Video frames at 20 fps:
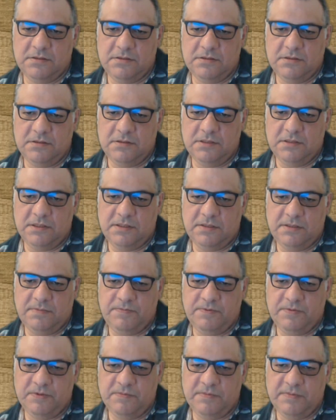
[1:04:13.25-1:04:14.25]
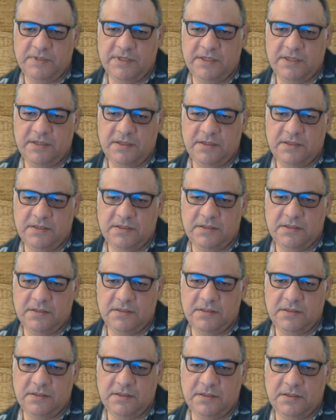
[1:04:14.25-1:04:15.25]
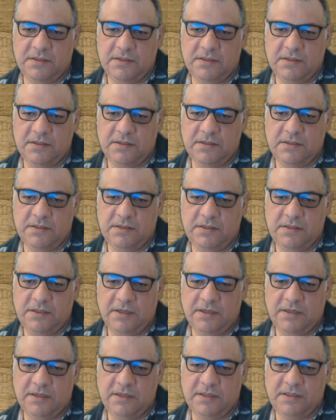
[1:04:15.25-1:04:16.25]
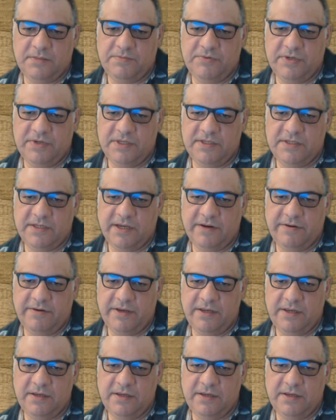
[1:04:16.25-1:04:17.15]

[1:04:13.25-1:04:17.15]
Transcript: It's probably, yeah, it's pretty scary.